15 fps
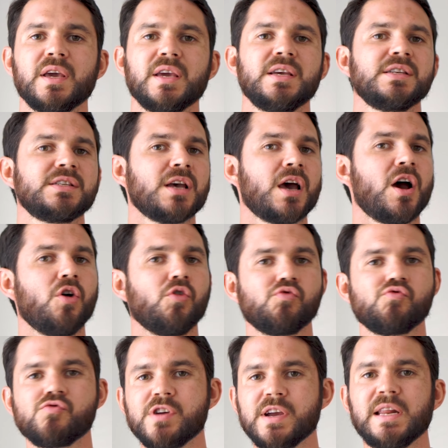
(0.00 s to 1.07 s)
is a
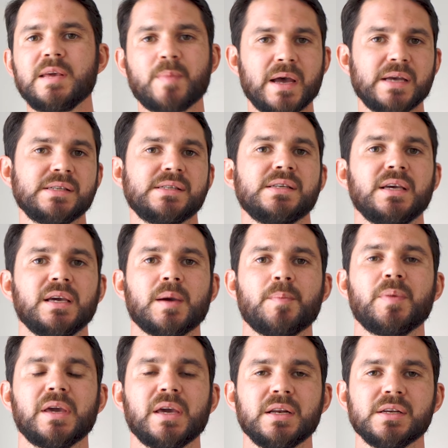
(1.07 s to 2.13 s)
really basic
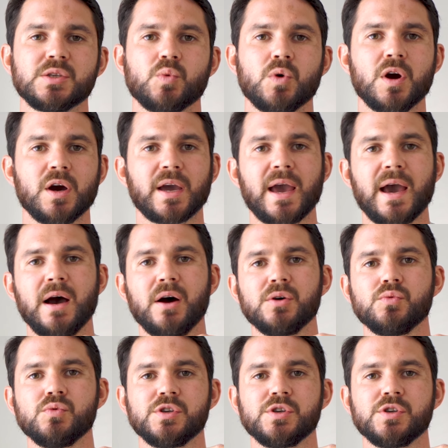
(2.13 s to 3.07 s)
beginner's workout.